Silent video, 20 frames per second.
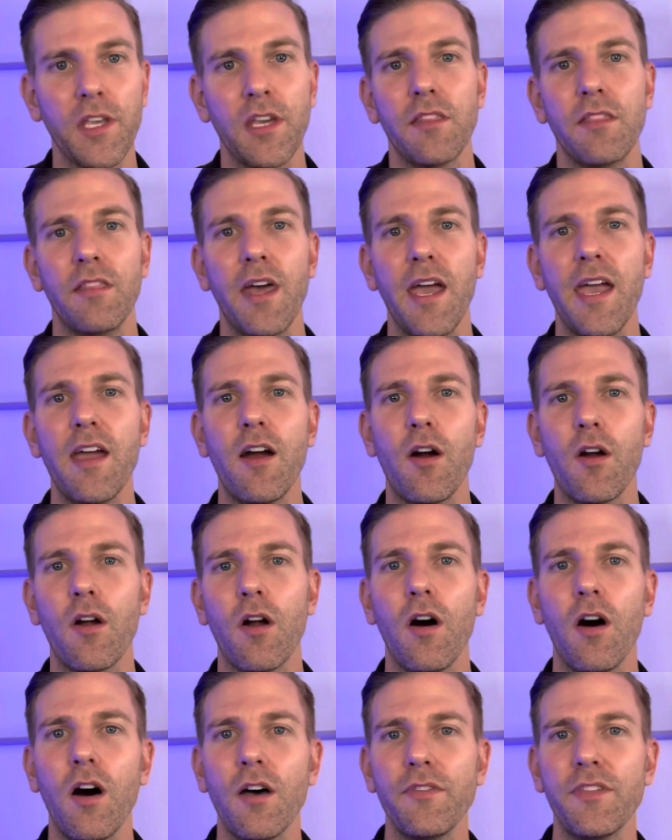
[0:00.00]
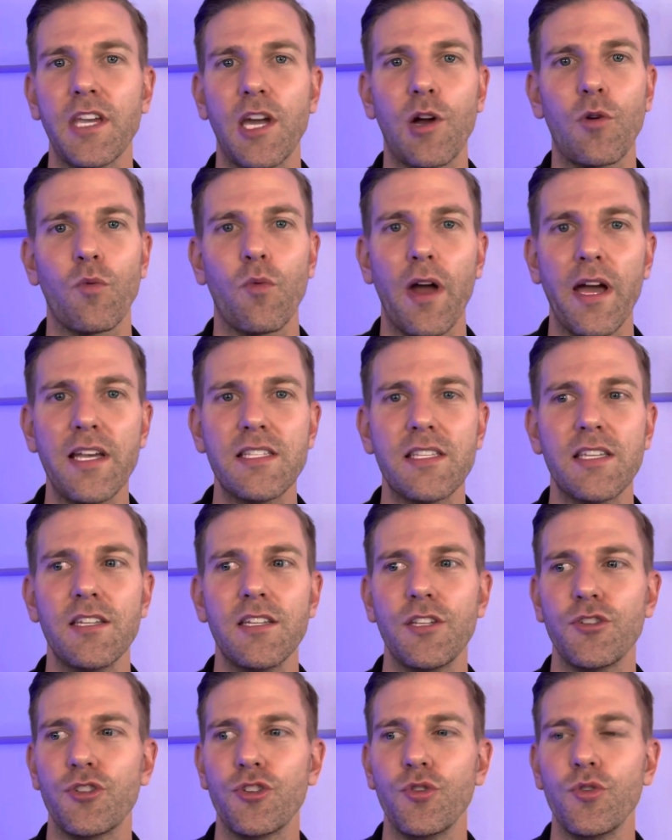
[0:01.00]
They are on the horizon
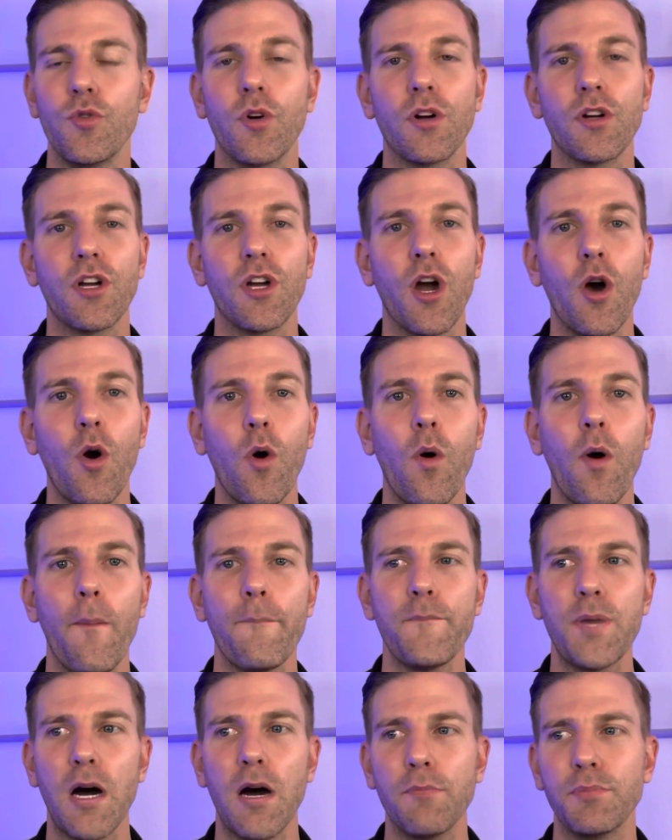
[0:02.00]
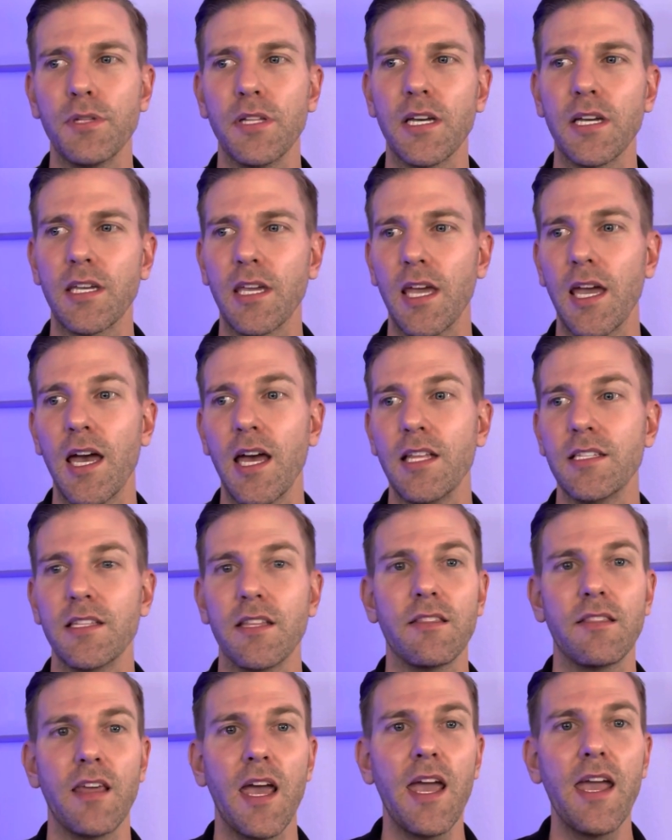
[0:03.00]
to go public and
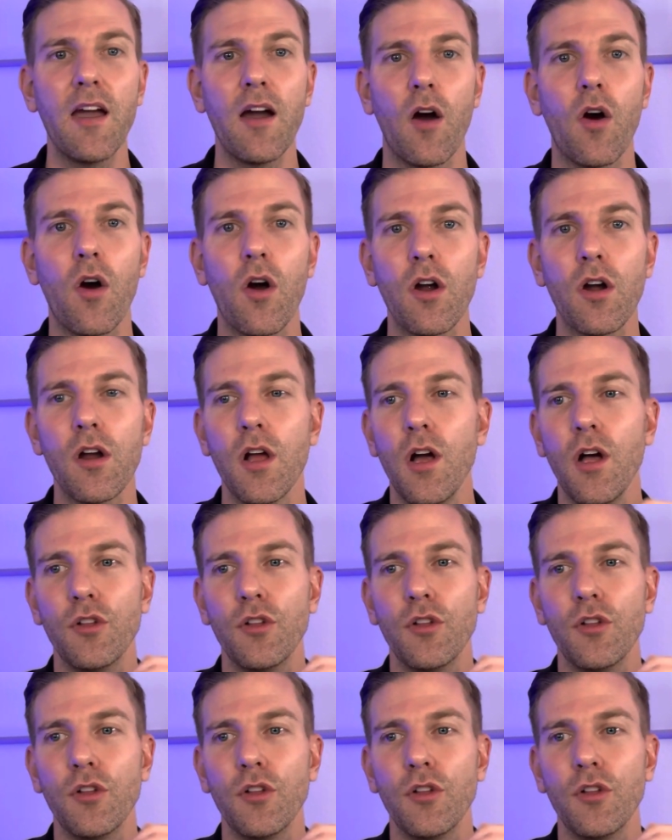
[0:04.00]
they are